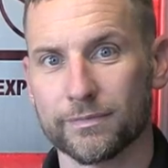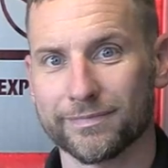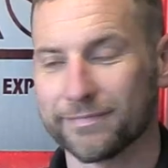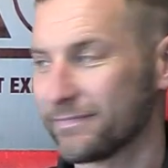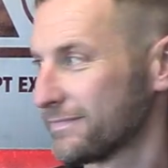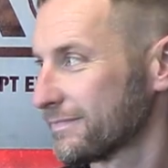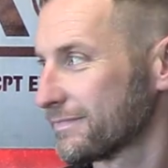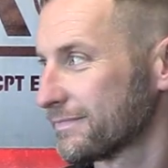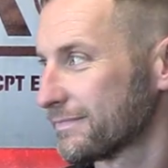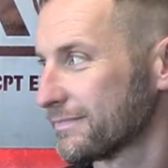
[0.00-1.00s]

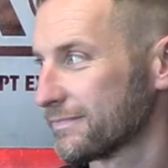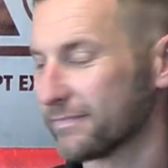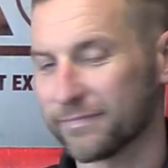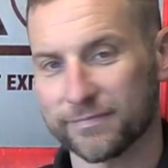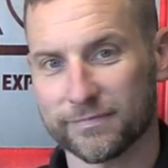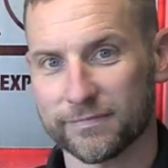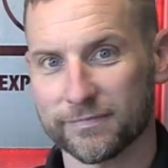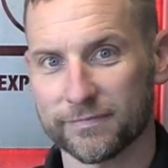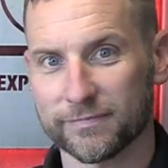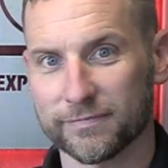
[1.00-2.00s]

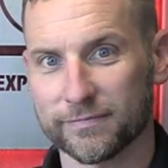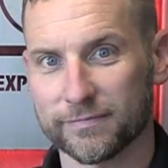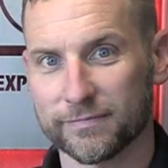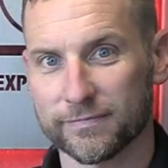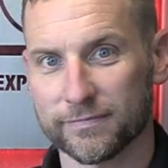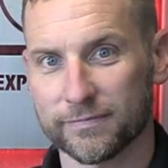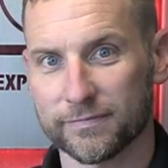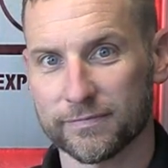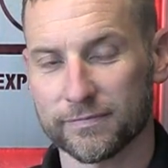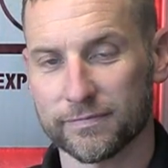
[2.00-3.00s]

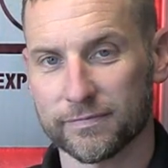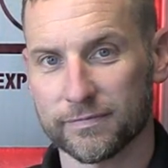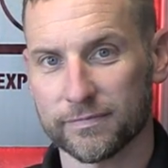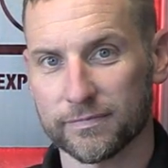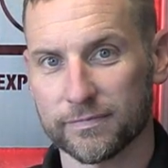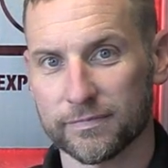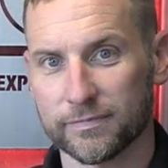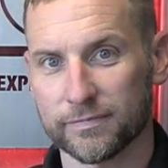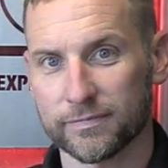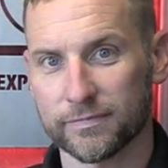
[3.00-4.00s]

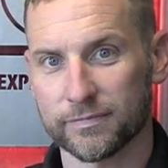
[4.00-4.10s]
(not speaking)